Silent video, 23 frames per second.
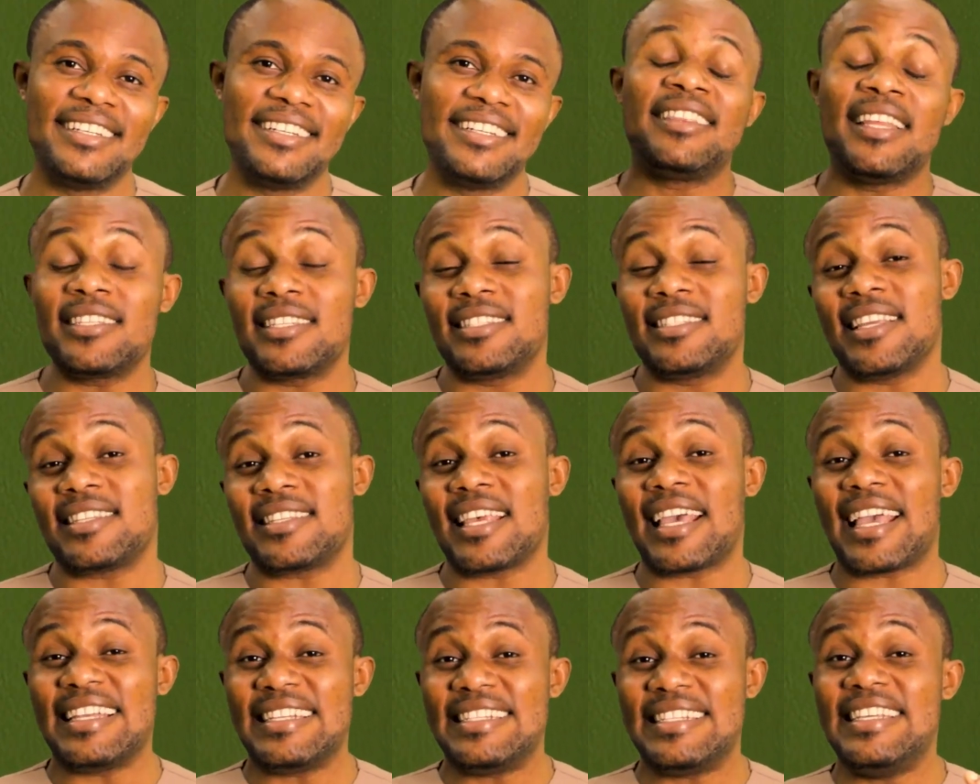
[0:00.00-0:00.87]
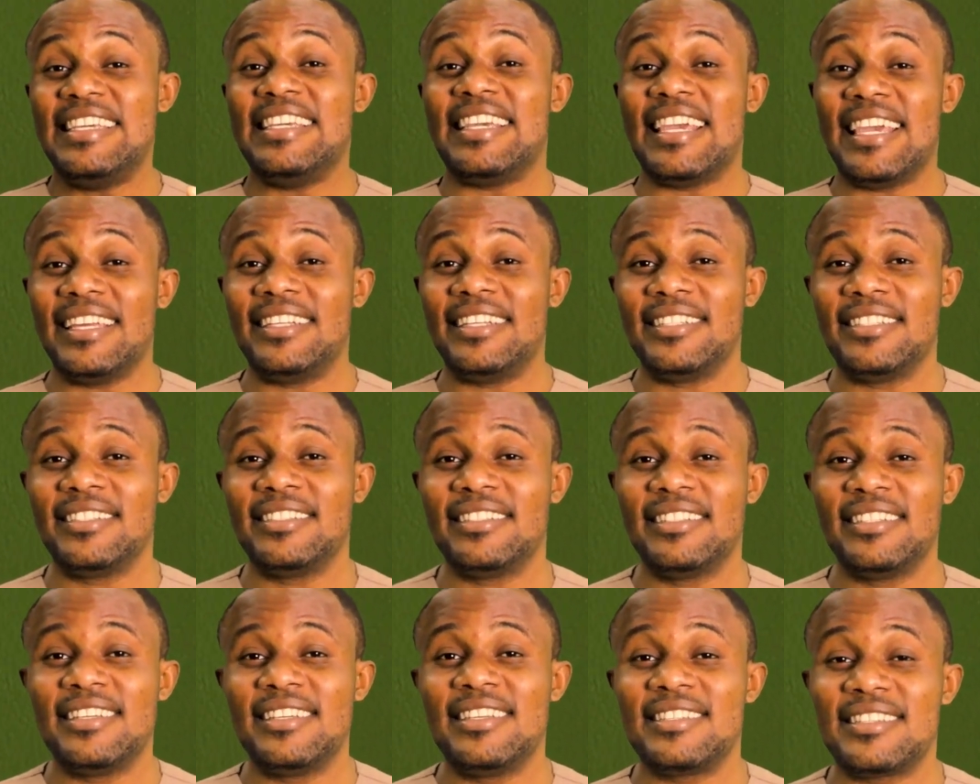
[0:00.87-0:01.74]
This is the second decade
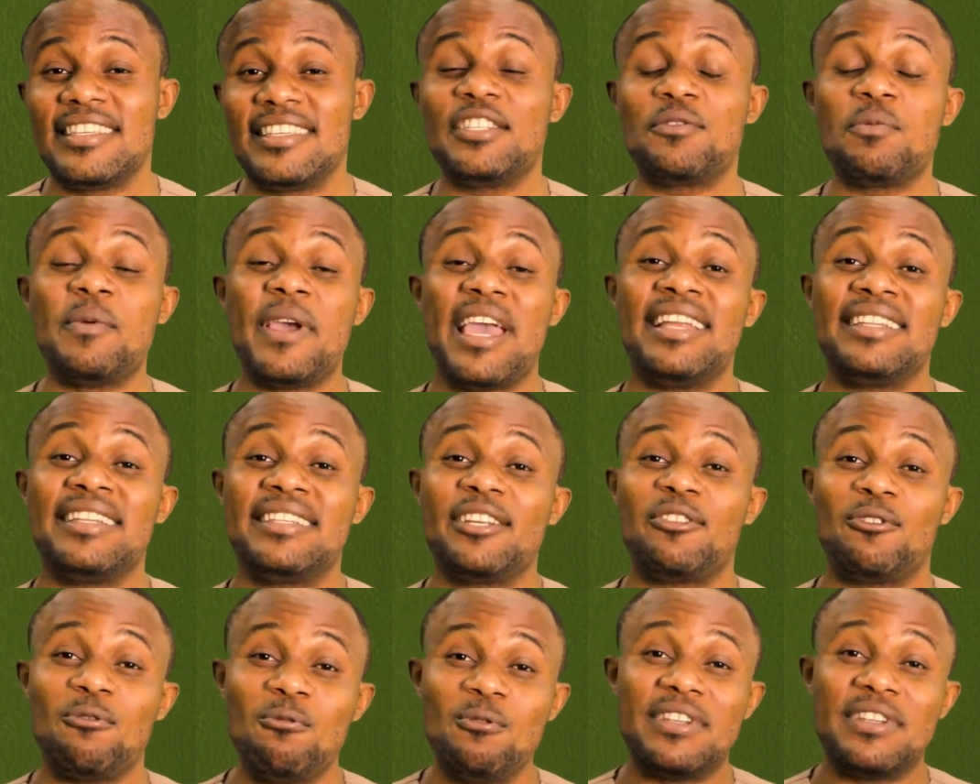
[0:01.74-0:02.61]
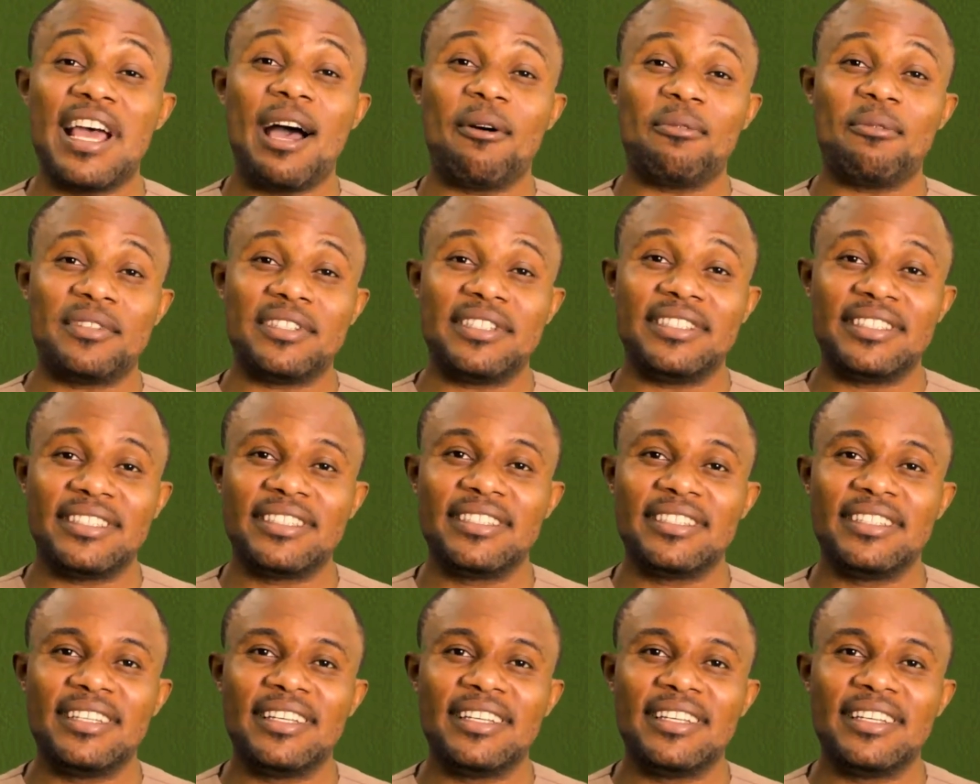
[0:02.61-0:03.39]
since we entered 2000.